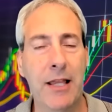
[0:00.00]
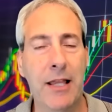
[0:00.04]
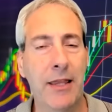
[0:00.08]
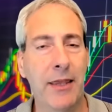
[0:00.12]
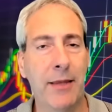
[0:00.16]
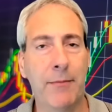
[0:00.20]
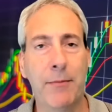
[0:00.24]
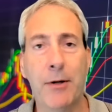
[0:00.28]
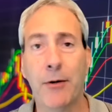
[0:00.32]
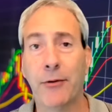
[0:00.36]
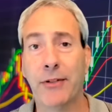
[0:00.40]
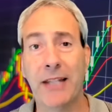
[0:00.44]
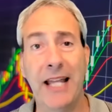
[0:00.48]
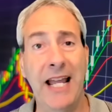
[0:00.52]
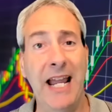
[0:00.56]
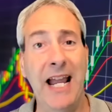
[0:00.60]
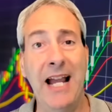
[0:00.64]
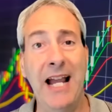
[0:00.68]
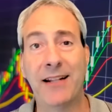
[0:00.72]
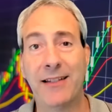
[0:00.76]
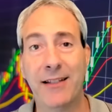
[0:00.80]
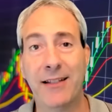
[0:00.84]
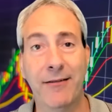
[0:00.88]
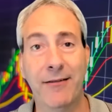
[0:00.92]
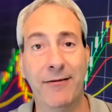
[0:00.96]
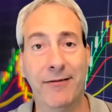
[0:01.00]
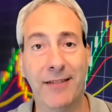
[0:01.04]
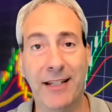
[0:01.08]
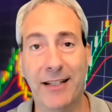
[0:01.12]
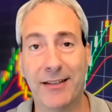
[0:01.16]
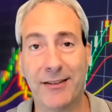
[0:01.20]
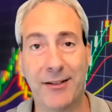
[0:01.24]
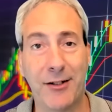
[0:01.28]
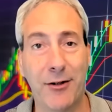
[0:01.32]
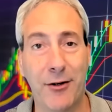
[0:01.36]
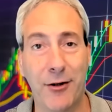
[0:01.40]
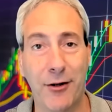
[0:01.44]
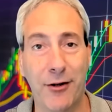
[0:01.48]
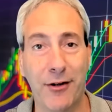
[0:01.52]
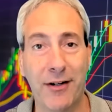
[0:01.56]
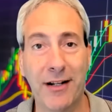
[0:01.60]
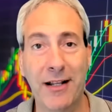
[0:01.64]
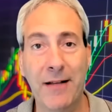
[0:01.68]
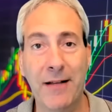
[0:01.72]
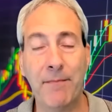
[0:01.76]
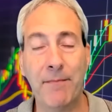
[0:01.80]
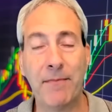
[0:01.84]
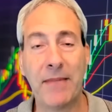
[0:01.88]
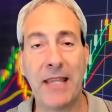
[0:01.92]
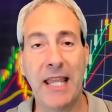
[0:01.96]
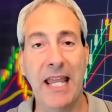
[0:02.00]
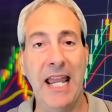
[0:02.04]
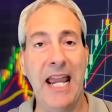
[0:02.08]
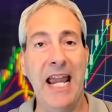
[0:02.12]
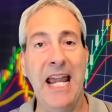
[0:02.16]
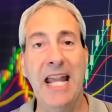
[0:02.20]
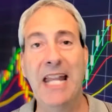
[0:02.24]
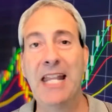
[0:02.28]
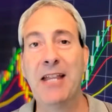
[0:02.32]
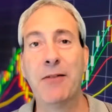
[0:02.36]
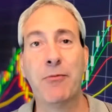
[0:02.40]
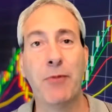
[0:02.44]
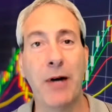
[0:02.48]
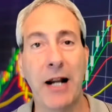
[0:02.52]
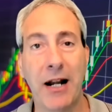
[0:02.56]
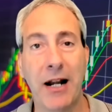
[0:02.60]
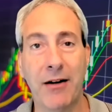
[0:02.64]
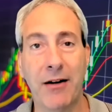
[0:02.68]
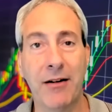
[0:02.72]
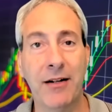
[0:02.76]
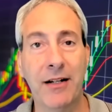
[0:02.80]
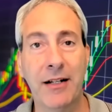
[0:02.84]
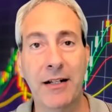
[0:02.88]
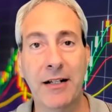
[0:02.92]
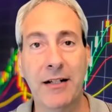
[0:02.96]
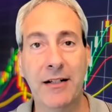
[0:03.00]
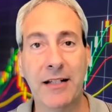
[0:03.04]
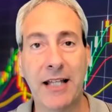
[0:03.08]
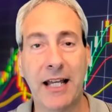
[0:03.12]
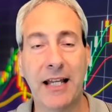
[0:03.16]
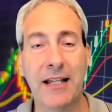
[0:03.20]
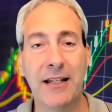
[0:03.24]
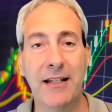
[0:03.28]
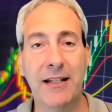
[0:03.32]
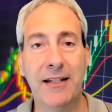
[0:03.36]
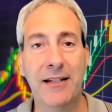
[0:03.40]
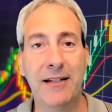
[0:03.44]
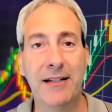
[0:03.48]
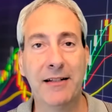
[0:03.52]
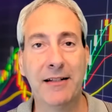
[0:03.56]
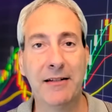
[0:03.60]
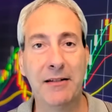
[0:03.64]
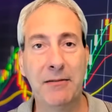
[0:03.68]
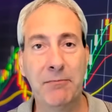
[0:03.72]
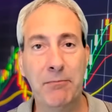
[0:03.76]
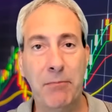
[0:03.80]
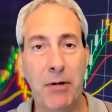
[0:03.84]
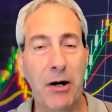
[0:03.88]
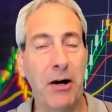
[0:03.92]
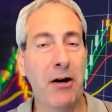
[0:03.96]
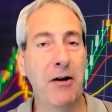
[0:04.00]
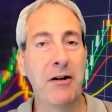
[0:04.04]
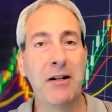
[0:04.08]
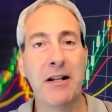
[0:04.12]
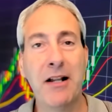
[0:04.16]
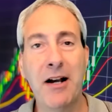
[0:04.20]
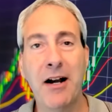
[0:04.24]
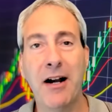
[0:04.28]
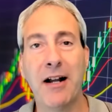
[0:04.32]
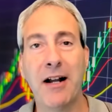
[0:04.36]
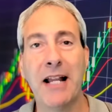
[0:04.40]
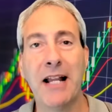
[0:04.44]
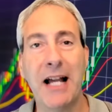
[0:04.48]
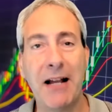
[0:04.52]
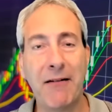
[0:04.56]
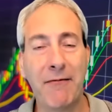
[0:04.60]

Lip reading: the most active Discord anywhere, okay, bar none, I